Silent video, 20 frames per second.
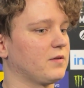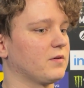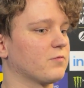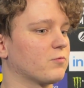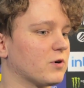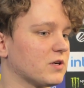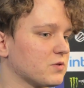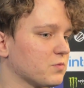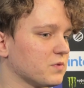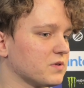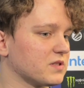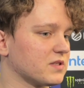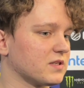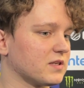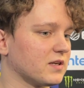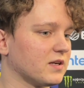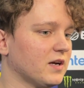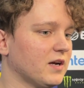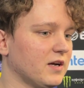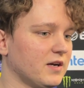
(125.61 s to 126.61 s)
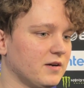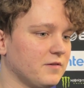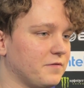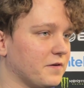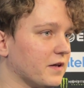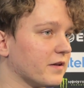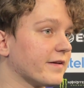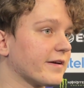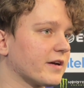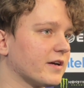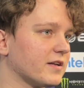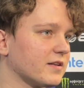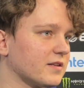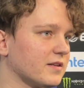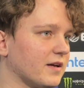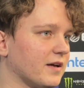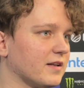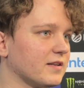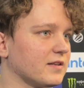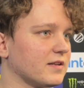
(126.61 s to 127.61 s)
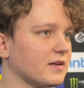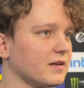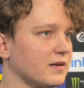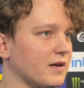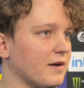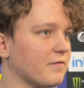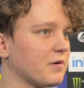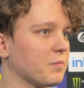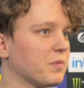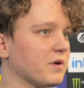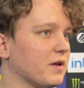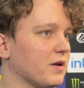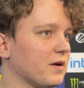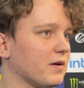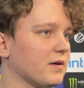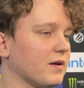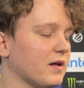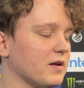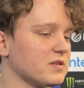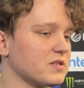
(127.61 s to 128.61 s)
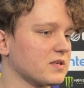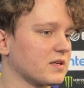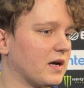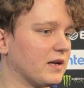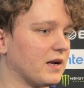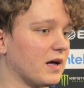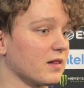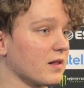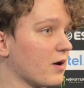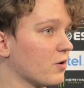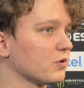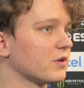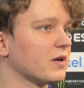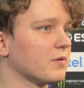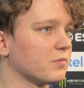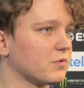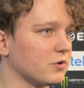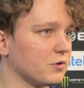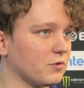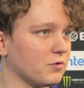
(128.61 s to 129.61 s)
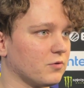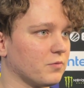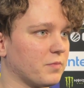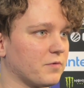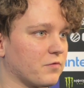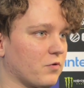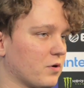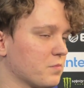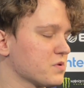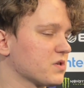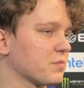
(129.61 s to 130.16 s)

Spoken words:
Russ was feeling it, and everybody else kind of allowed him to perform,